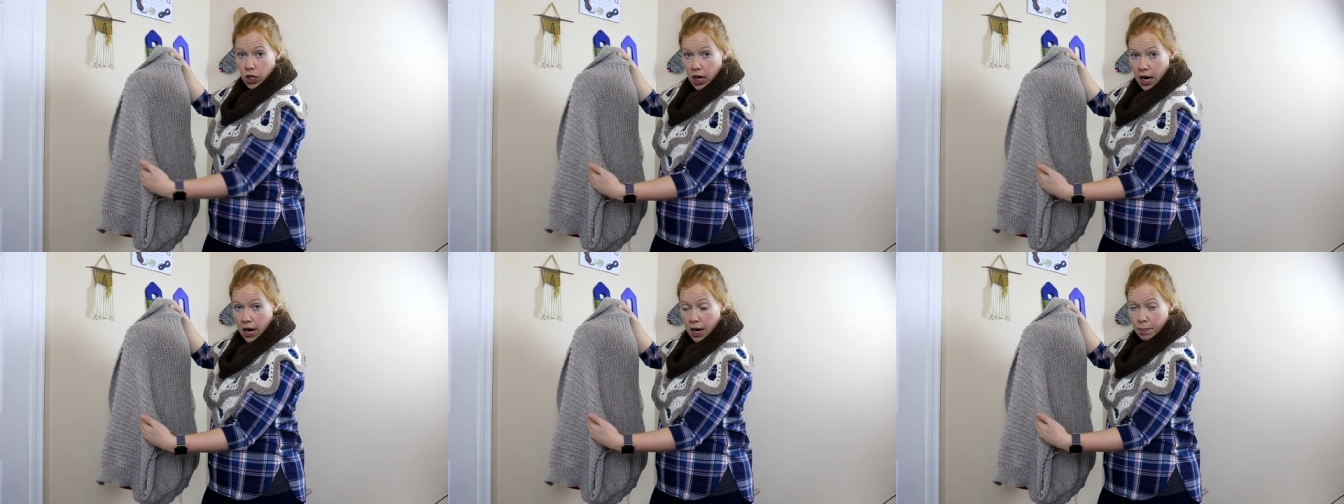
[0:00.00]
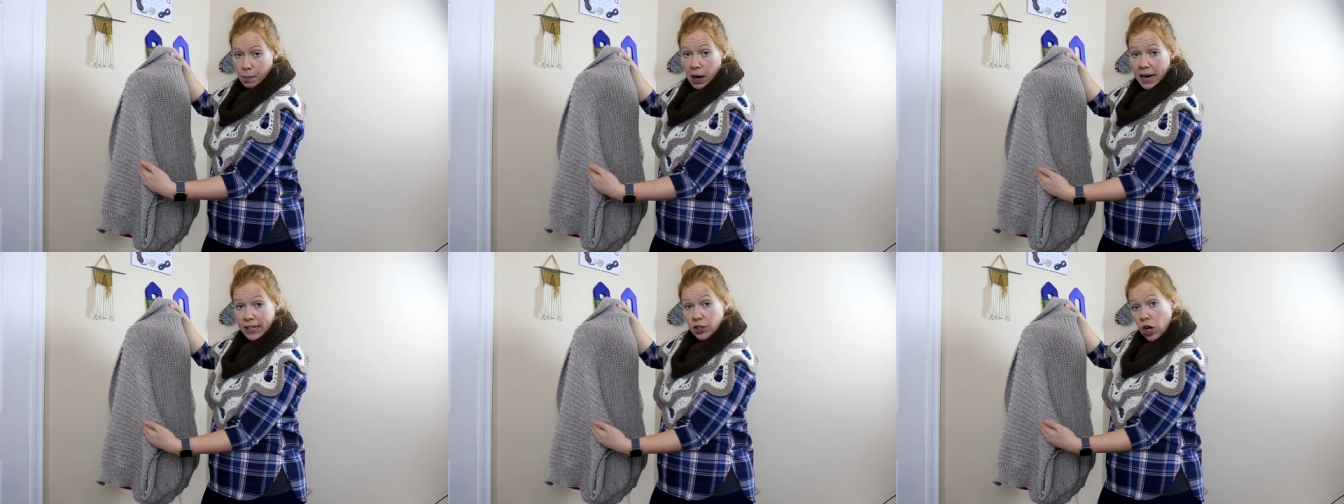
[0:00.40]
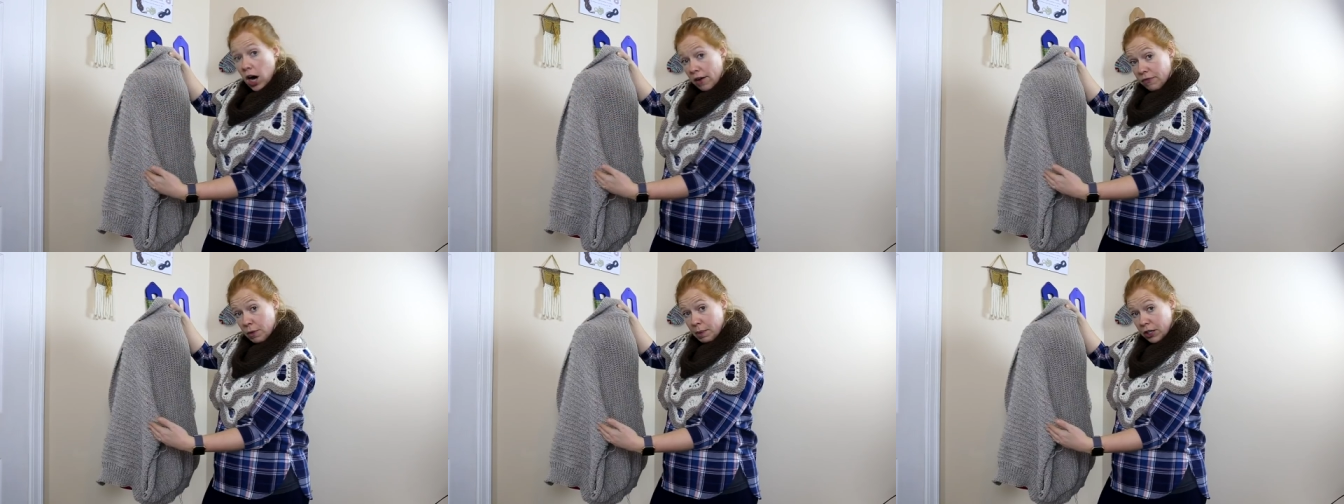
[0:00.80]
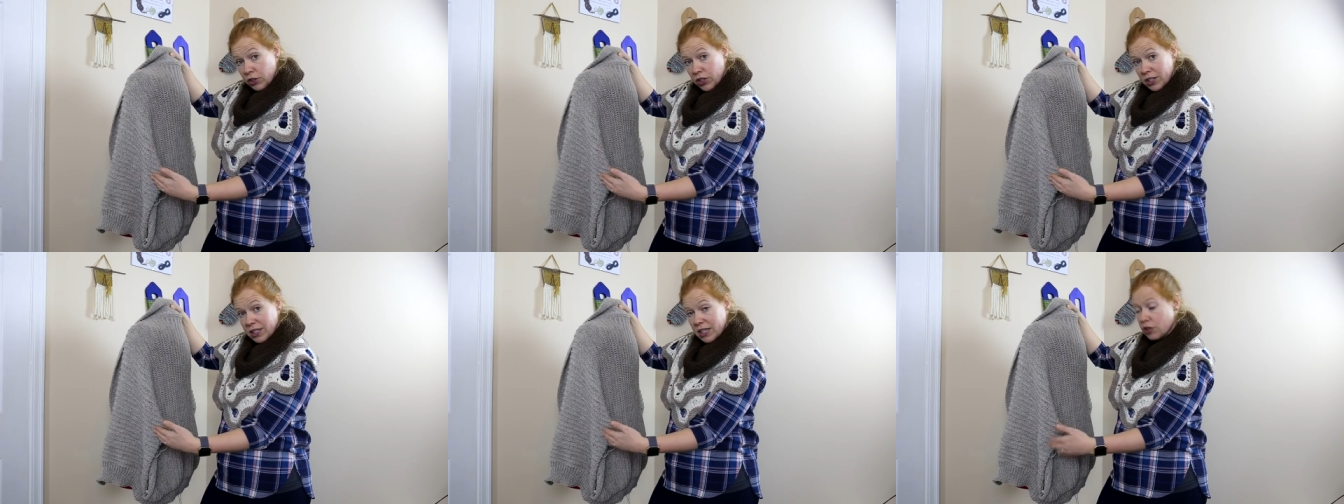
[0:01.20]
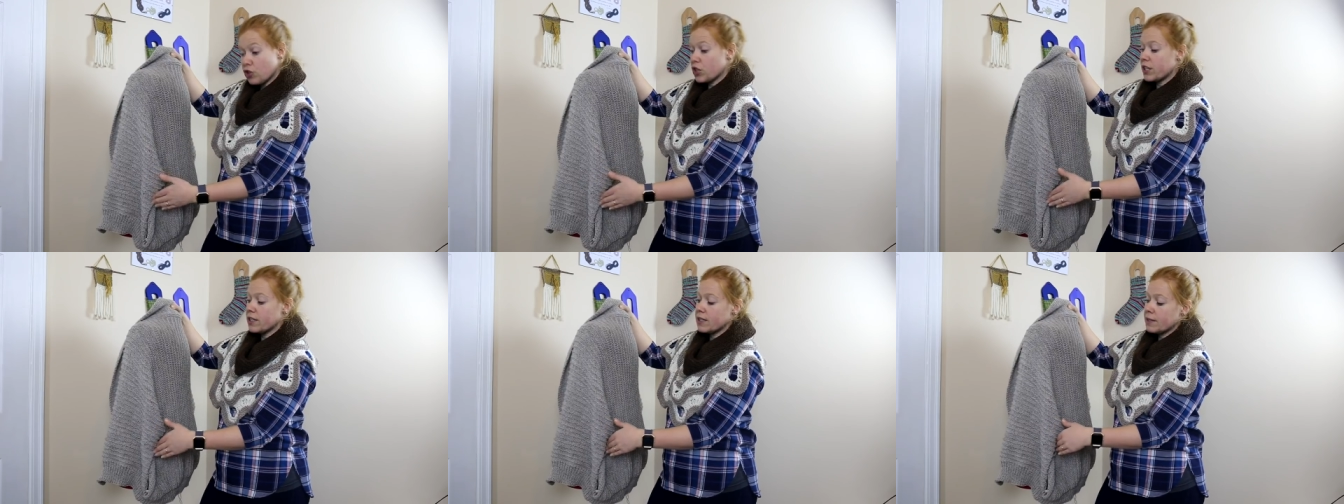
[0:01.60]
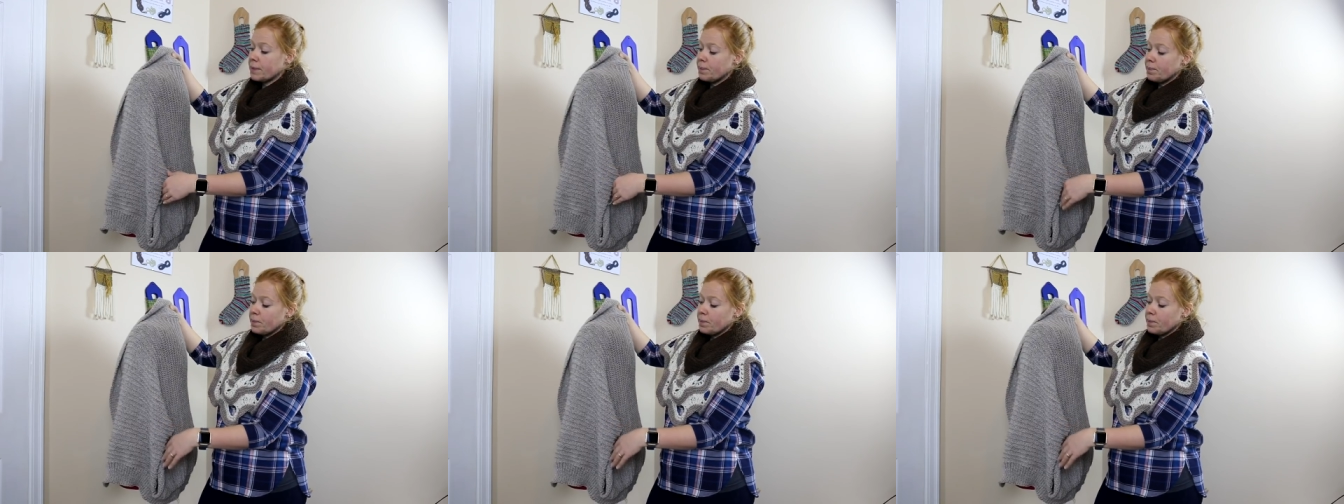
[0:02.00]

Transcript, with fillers: Uh, bind off a bunch of stitches